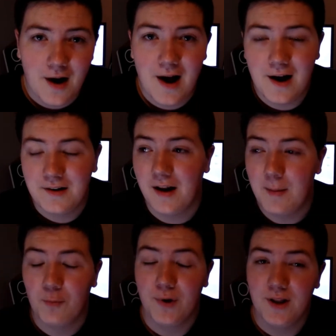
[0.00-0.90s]
I actually
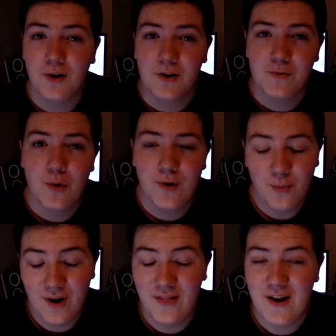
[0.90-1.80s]
am really looking forward to
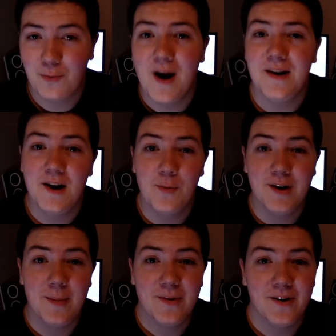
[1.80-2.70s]
one, and that's Red Dead
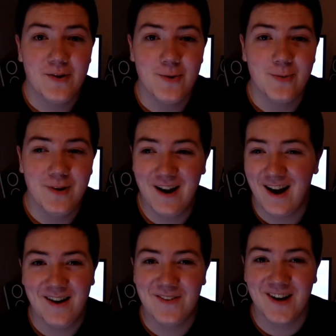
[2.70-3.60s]
Redemption 2.
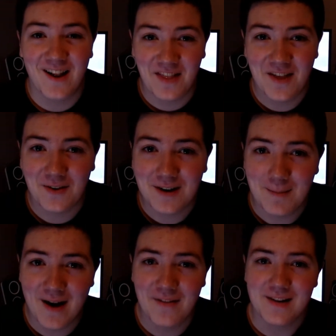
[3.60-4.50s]
I forgot that was
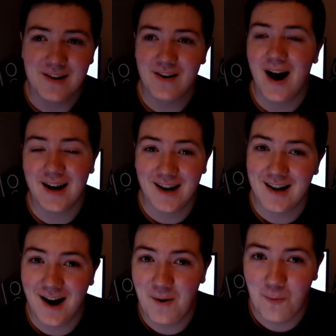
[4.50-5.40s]
coming out this year. I
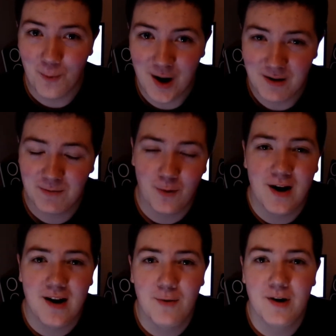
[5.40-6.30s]
cannot wait for
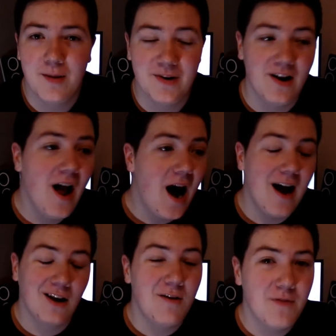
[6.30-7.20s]
Red Dead Redemption.
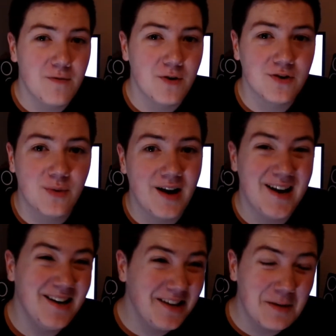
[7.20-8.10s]
I love the first one. I
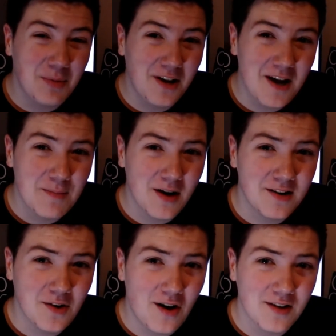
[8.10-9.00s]
didn't get to play it
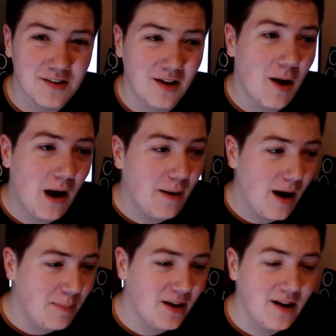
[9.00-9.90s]
much, honestly.
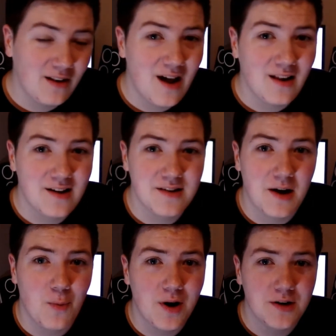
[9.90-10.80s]
I played it a lot less than
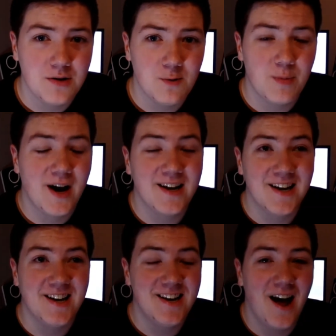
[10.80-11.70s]
I wanted to, but I
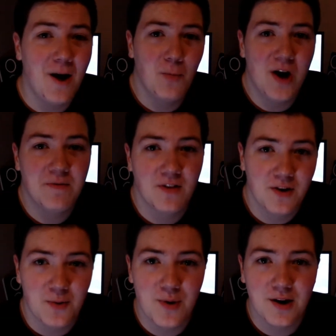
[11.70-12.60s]
cannot wait for the
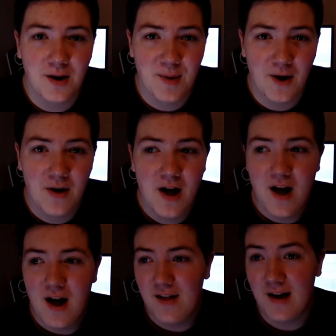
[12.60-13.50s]
new one to come out.
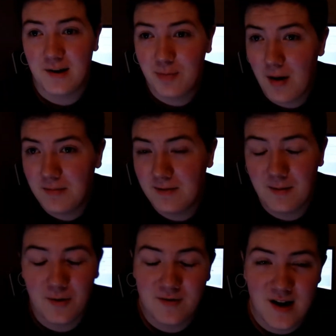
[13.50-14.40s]
That's probably
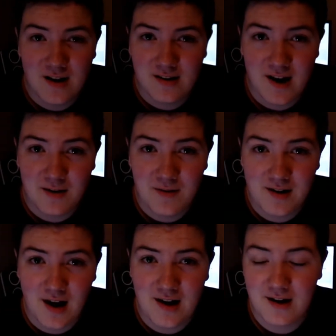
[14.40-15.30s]
the most
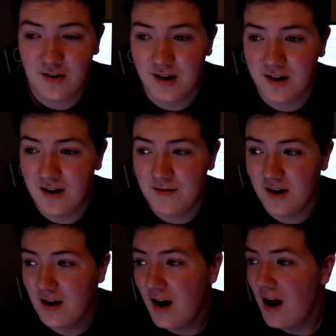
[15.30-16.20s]
satisfying answer I can give you.